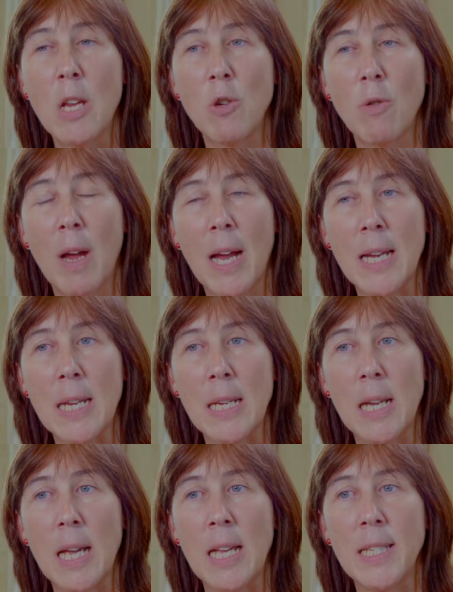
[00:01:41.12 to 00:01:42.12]

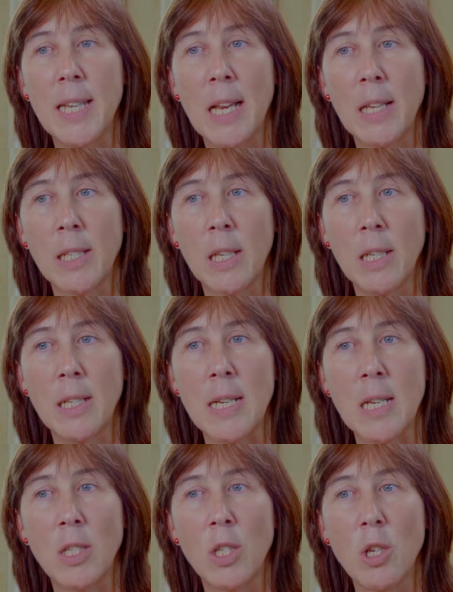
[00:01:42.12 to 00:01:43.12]
trying
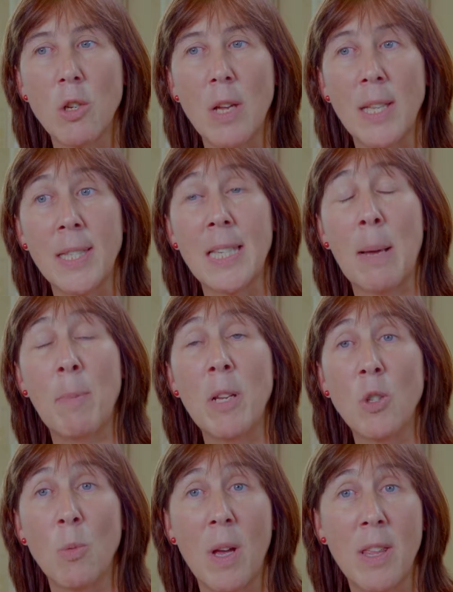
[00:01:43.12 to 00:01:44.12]
delicately to
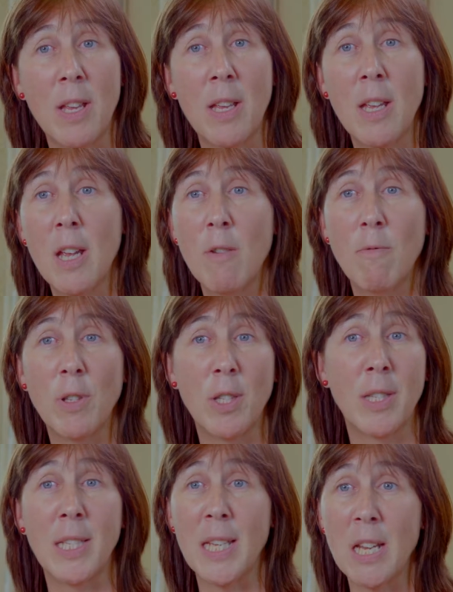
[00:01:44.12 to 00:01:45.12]
establish whether
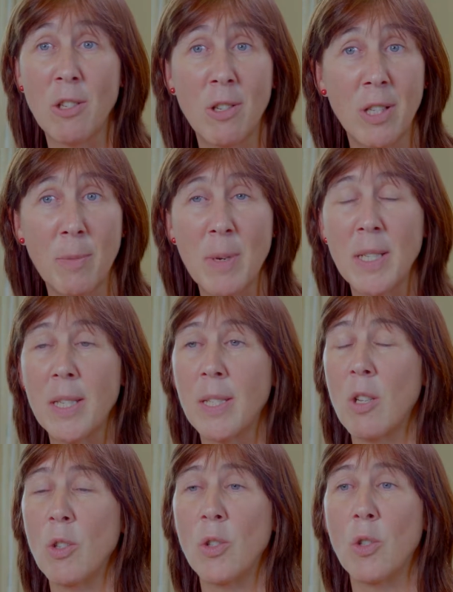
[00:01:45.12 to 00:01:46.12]
resuscitation has been
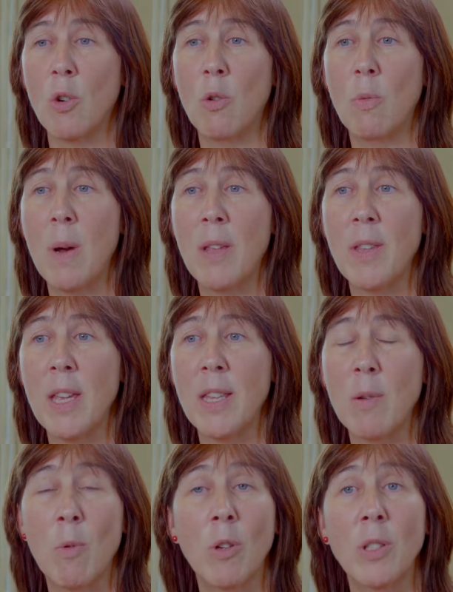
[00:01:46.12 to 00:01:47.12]
discussed or whether
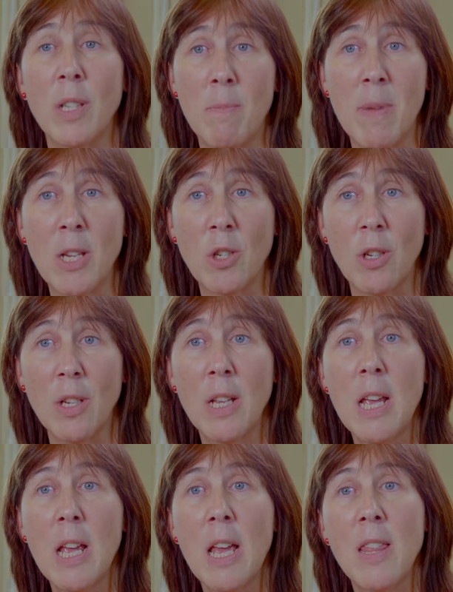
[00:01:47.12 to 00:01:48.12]
they want admission,
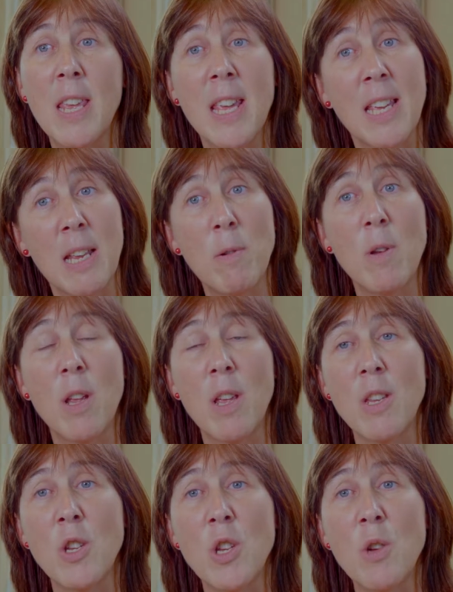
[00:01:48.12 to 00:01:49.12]
they can
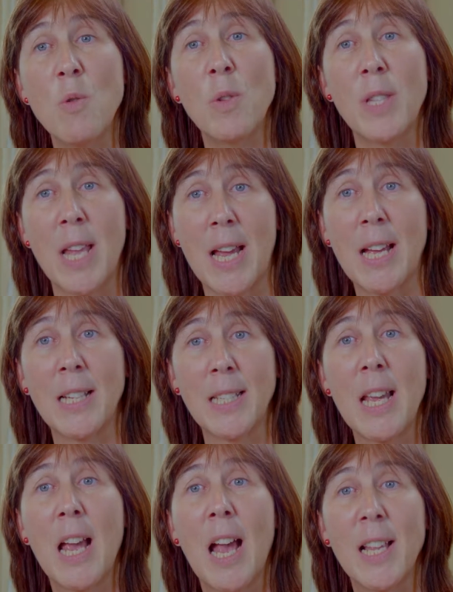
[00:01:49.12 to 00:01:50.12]
use that
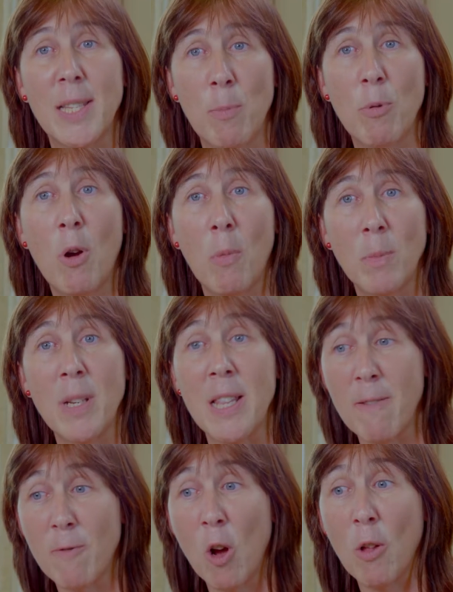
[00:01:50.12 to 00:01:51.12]
as a prompt,
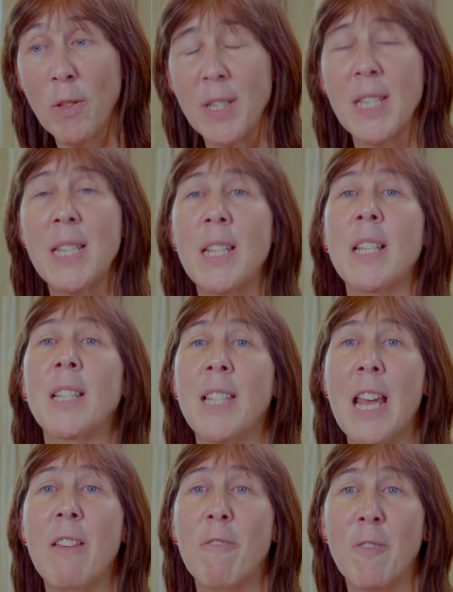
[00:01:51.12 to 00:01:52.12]
and they've got the details
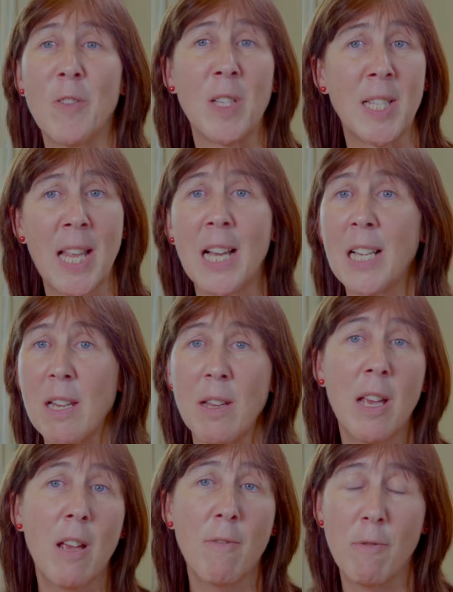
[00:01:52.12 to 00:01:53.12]
there of exactly,
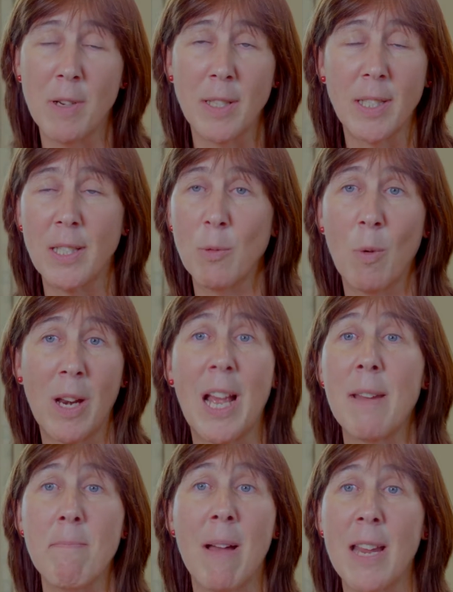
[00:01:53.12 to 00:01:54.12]
for instance, what
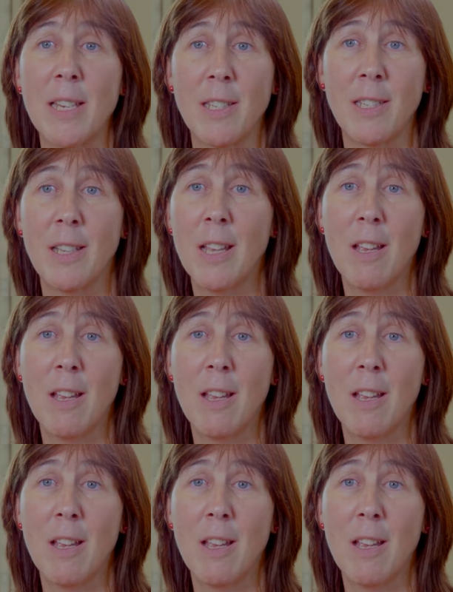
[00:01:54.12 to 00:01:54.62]
I might